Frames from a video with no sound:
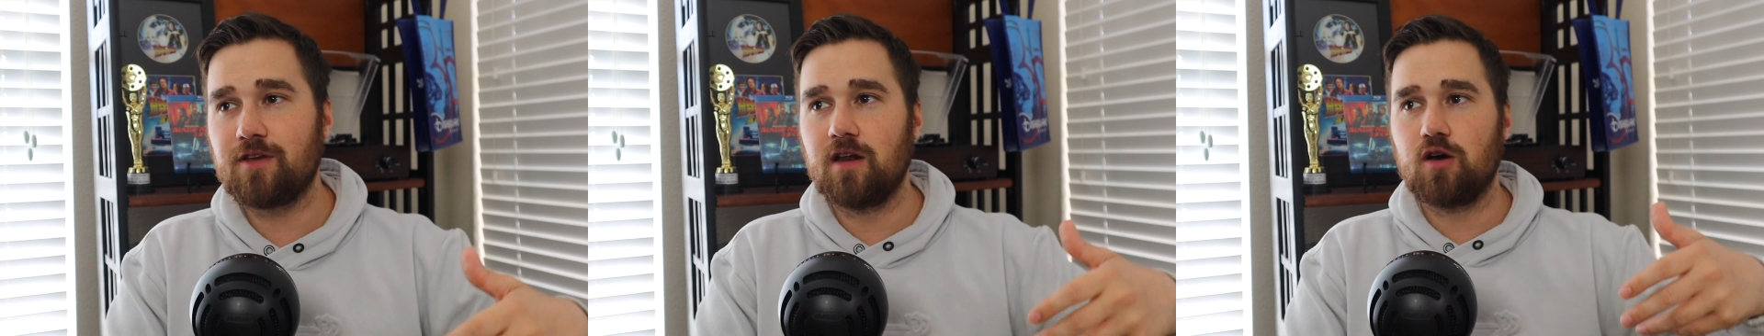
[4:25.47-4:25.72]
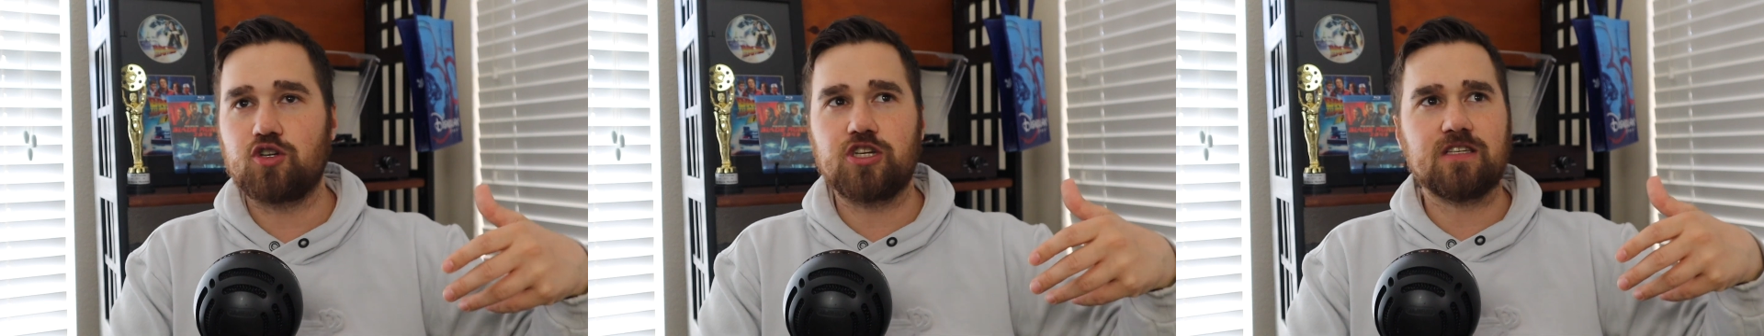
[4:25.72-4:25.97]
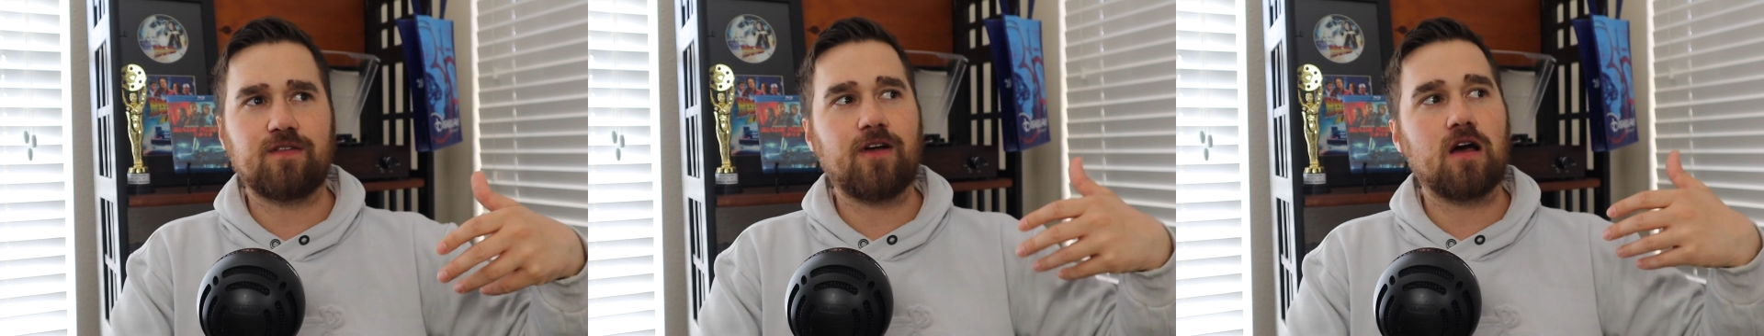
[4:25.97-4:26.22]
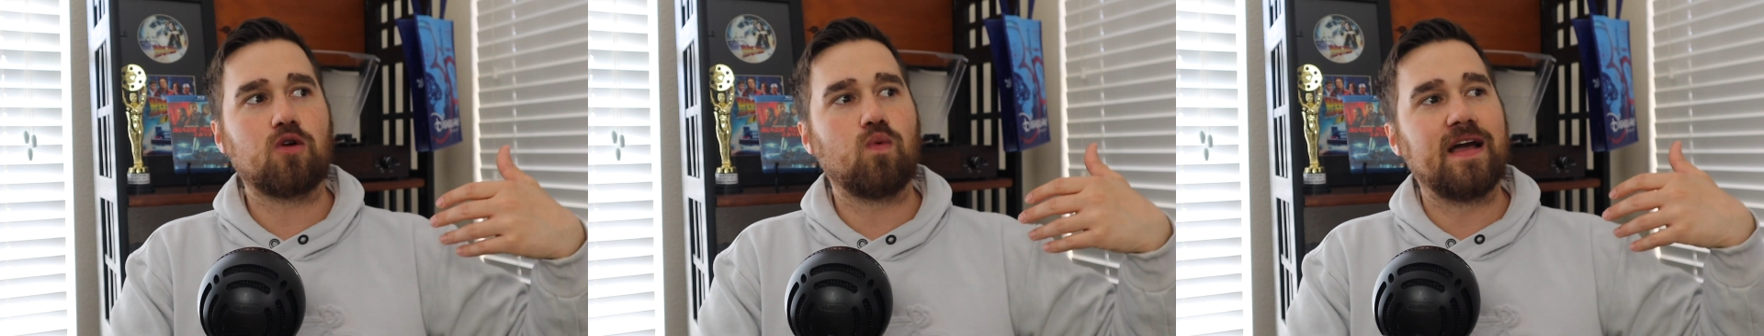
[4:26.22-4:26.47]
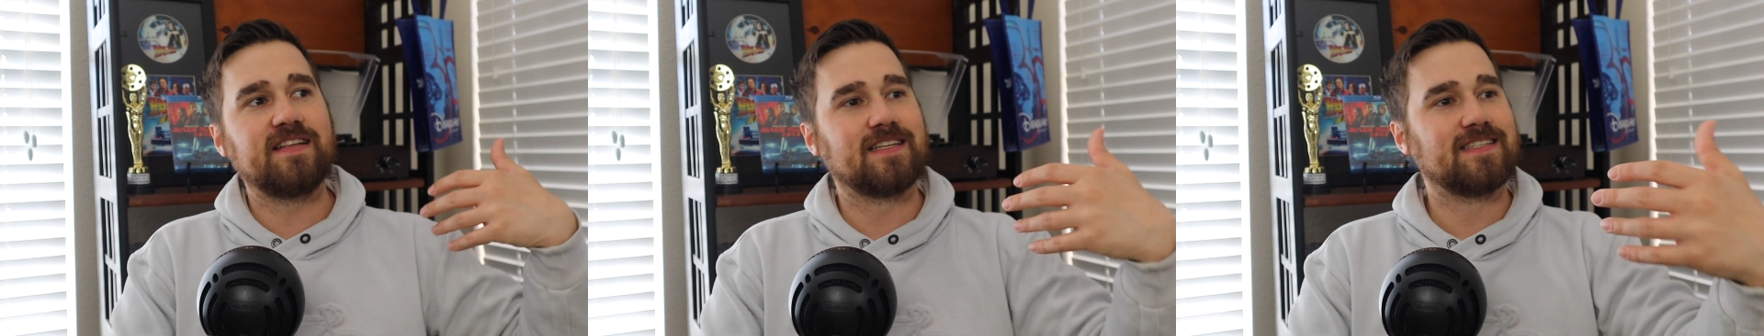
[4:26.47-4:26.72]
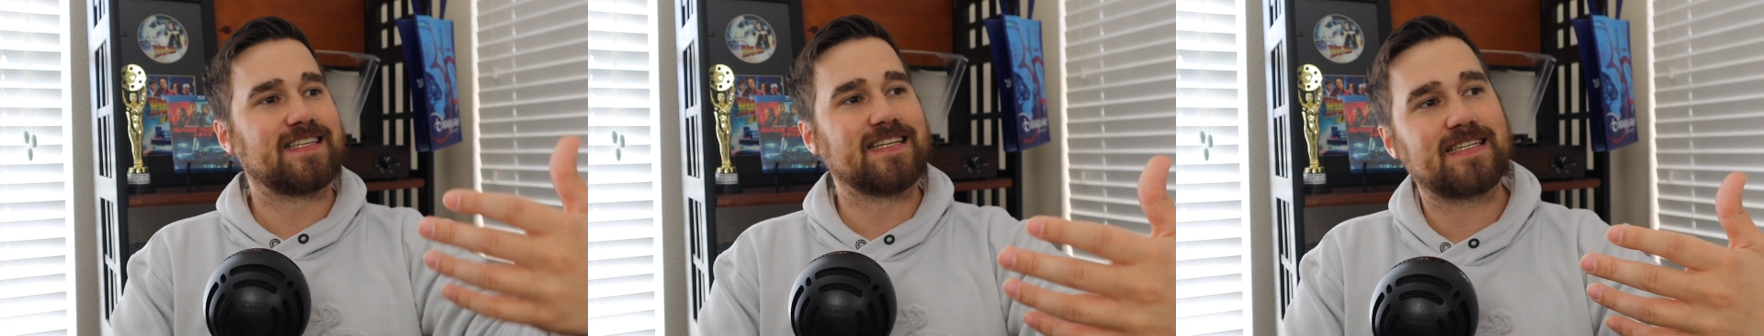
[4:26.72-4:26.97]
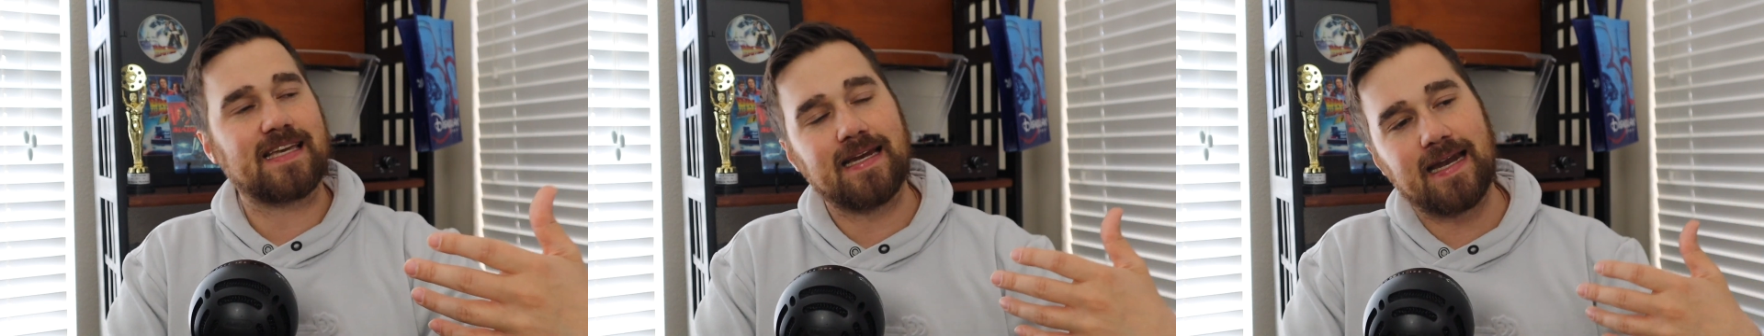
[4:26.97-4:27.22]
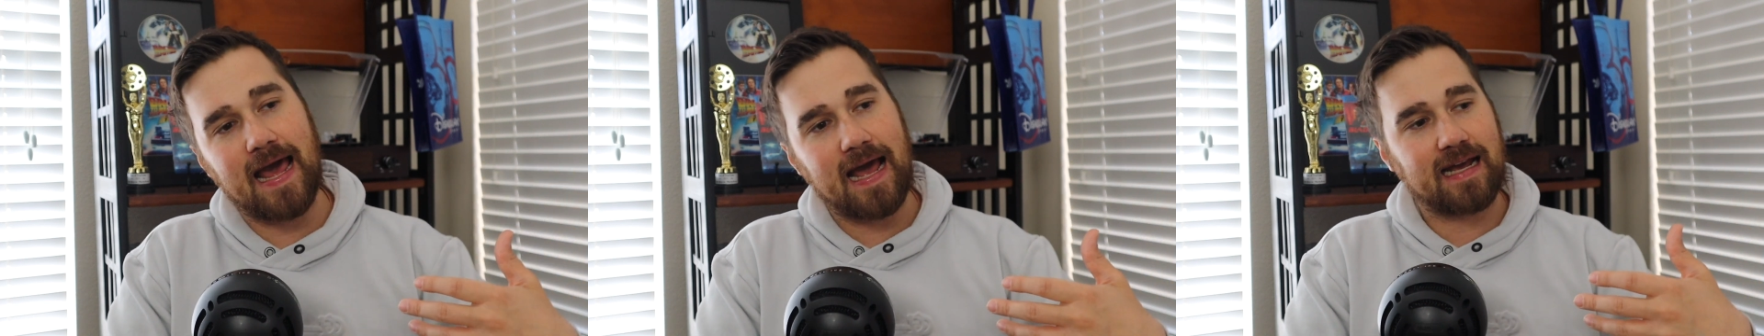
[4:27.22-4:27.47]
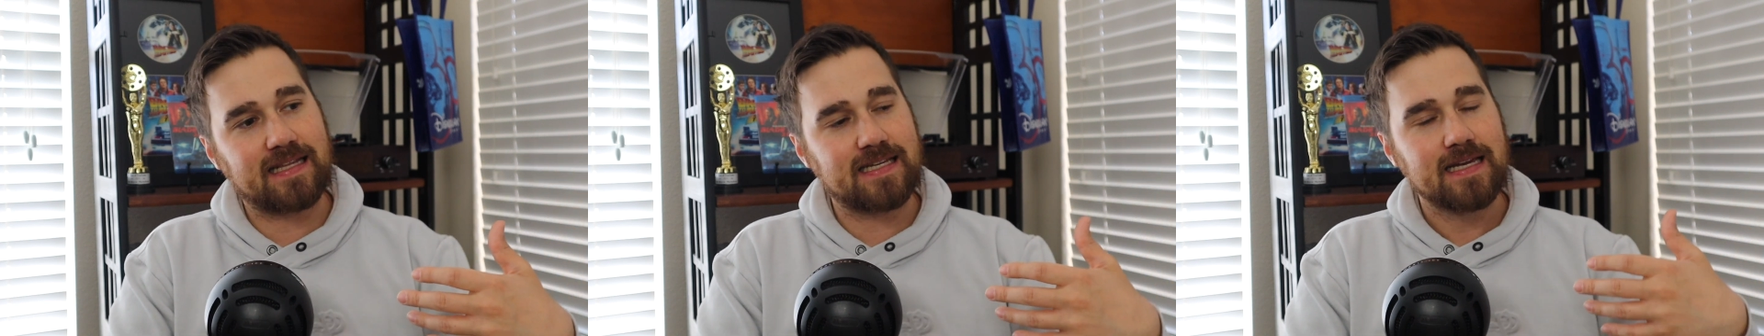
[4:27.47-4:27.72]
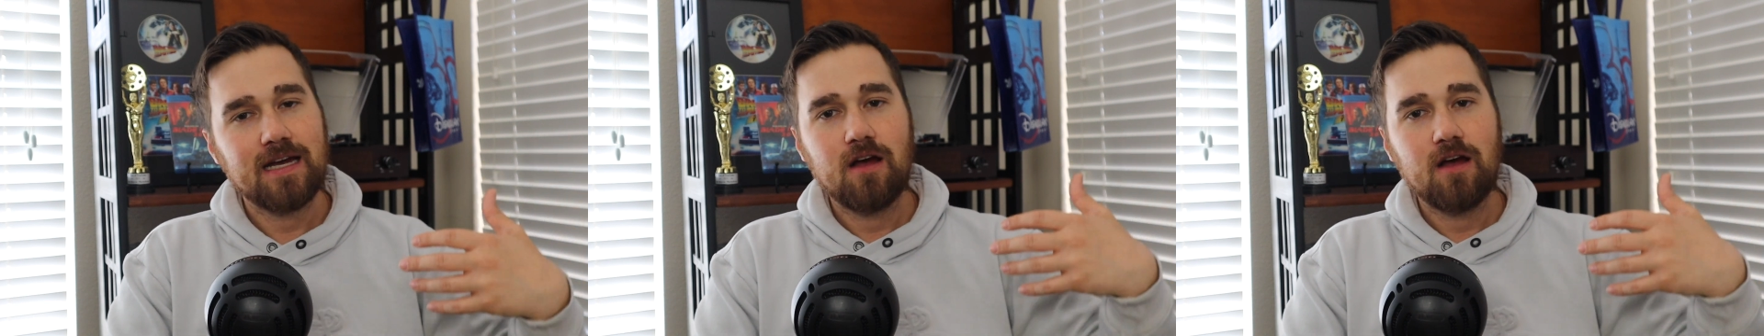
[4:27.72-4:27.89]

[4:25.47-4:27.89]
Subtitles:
You know, she's found a way to disconnect